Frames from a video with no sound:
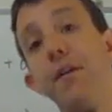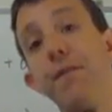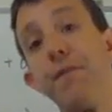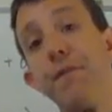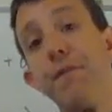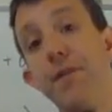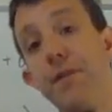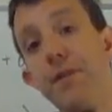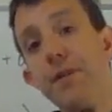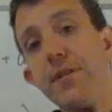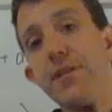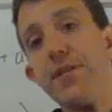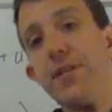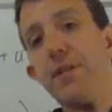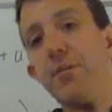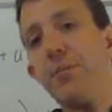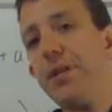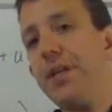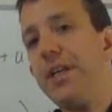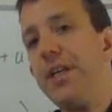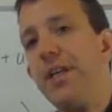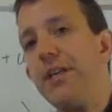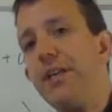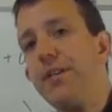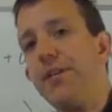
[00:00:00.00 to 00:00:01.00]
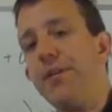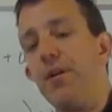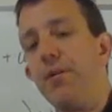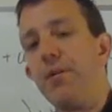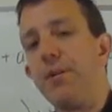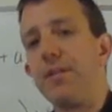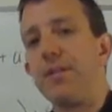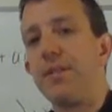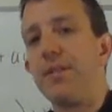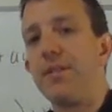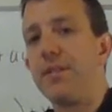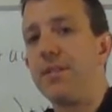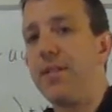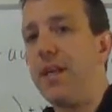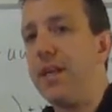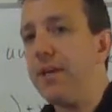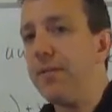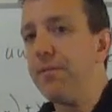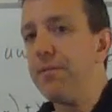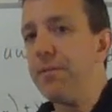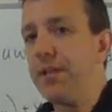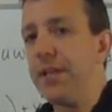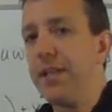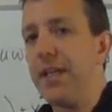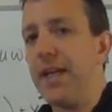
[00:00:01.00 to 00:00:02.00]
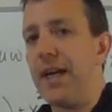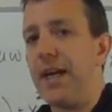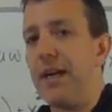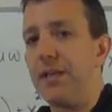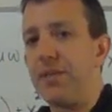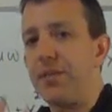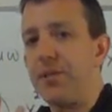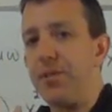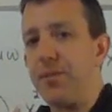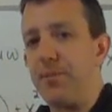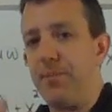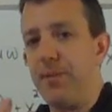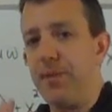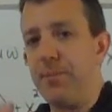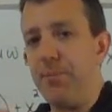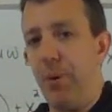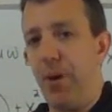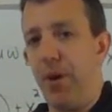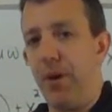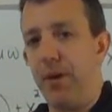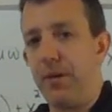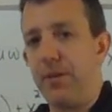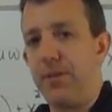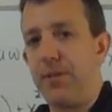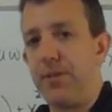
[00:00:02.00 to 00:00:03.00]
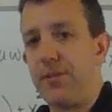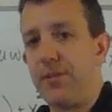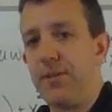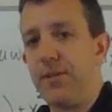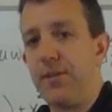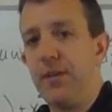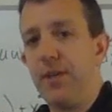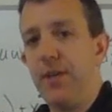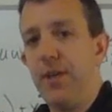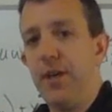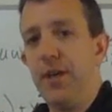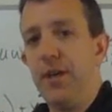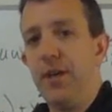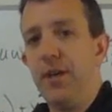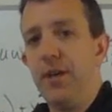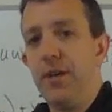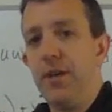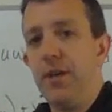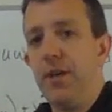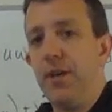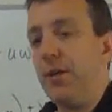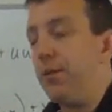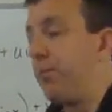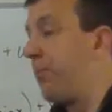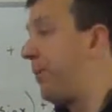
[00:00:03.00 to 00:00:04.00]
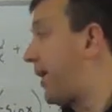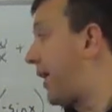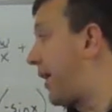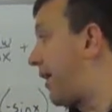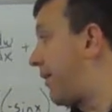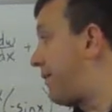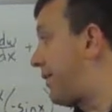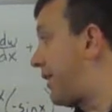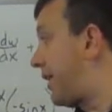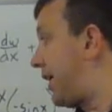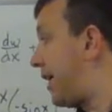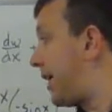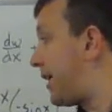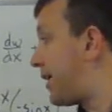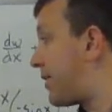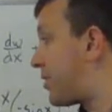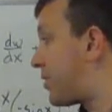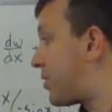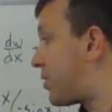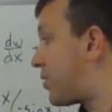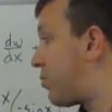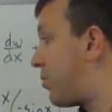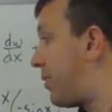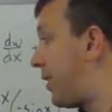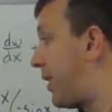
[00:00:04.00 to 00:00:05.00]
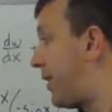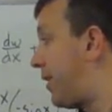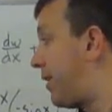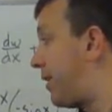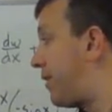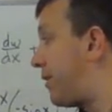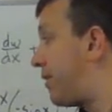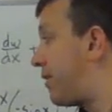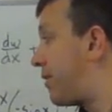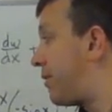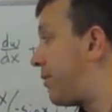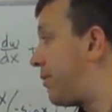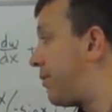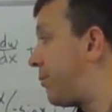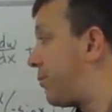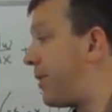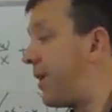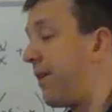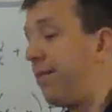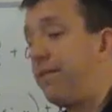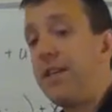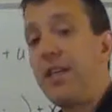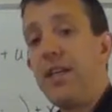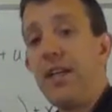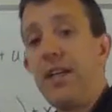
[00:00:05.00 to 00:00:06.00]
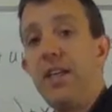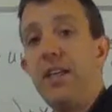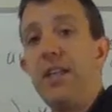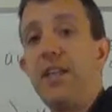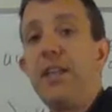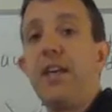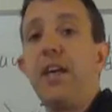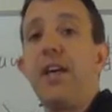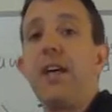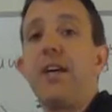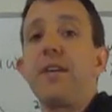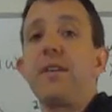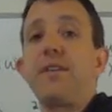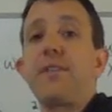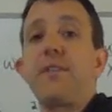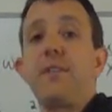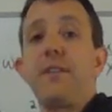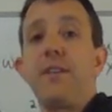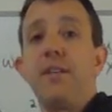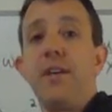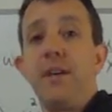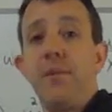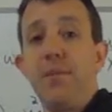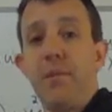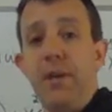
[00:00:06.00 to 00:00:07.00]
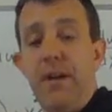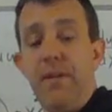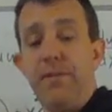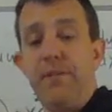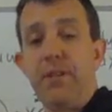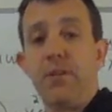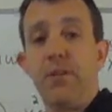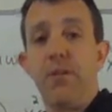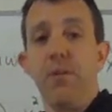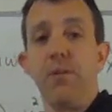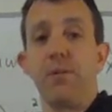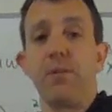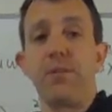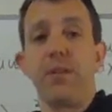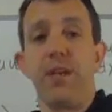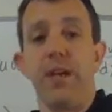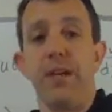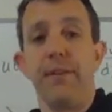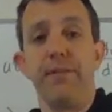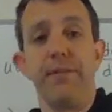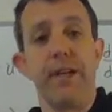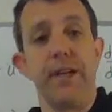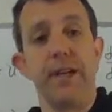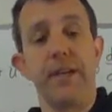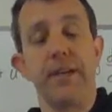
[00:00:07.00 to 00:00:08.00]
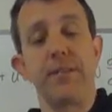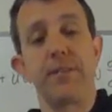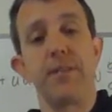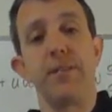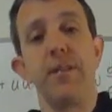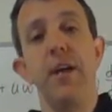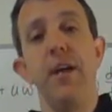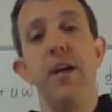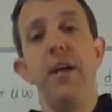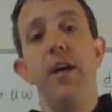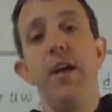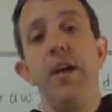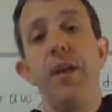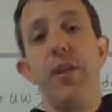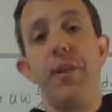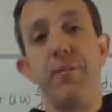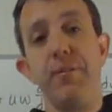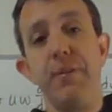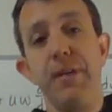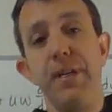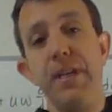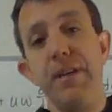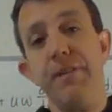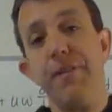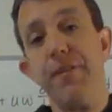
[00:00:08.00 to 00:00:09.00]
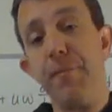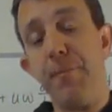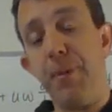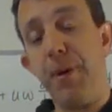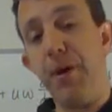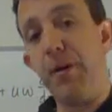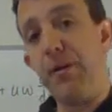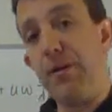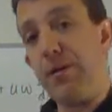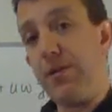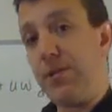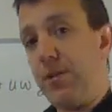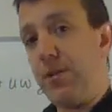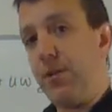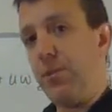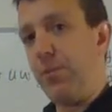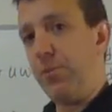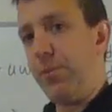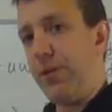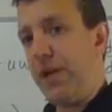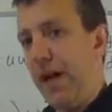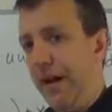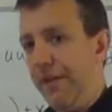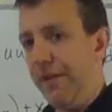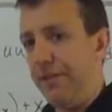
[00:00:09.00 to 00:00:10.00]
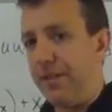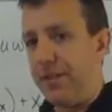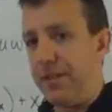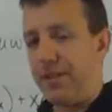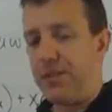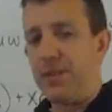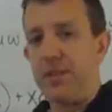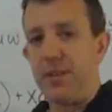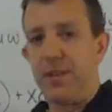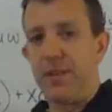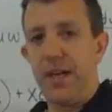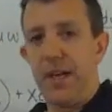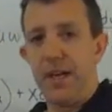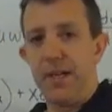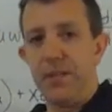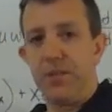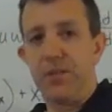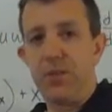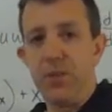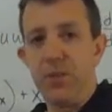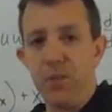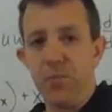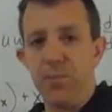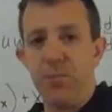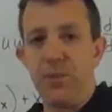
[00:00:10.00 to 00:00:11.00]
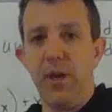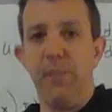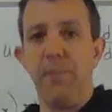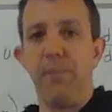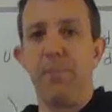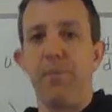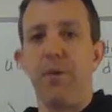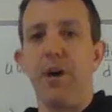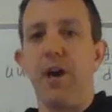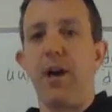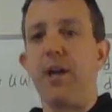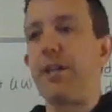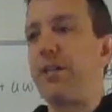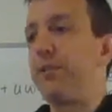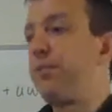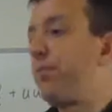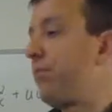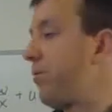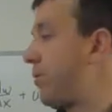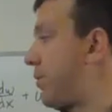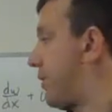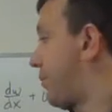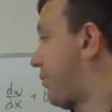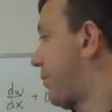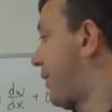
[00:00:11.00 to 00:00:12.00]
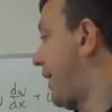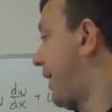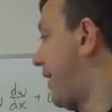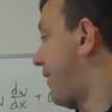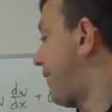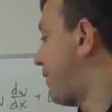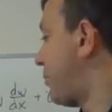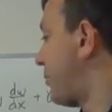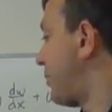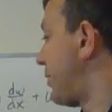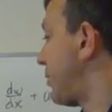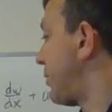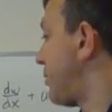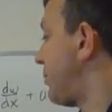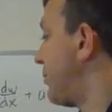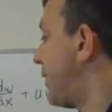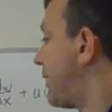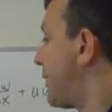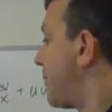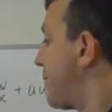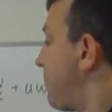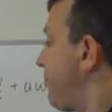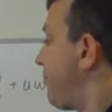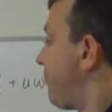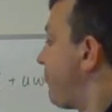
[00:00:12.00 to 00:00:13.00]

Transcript: First thing we need to notice is that it really has three parts. We have the x squared, we have the e to the x, and we have the cosine of x. Three different parts, so we have this kind of souped up product rule that we have to work with.